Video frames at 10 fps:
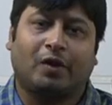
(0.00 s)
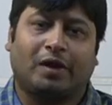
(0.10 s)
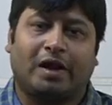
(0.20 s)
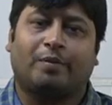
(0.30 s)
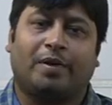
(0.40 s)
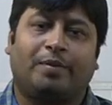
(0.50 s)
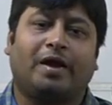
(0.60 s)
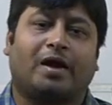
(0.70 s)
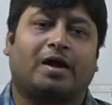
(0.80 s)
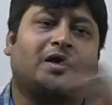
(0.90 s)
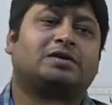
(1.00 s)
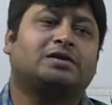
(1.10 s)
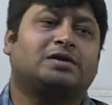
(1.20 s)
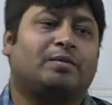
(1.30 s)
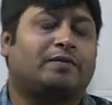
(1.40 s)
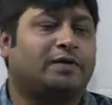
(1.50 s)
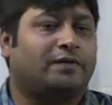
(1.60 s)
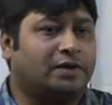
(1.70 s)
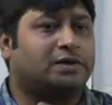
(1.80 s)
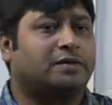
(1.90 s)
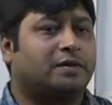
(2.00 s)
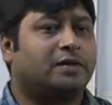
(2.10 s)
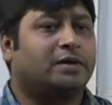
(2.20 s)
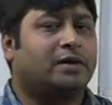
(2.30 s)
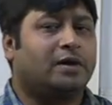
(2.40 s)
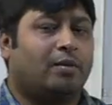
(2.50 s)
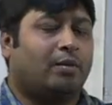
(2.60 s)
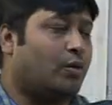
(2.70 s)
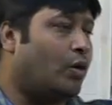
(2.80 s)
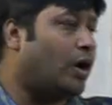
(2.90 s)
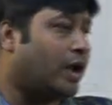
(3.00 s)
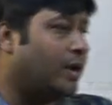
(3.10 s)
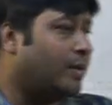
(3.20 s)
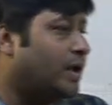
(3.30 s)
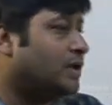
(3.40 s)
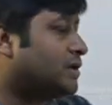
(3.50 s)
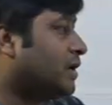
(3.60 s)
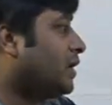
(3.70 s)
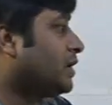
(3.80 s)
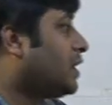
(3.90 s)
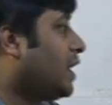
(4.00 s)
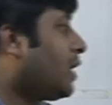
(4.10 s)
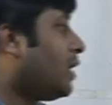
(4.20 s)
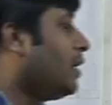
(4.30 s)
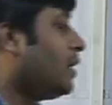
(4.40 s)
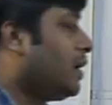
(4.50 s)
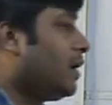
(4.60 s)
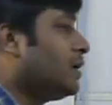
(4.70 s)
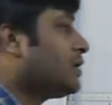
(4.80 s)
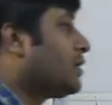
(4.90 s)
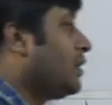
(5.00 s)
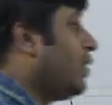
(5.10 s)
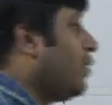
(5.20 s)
Okay, that may be a criticism of the Wilson. But what he means here is that yes,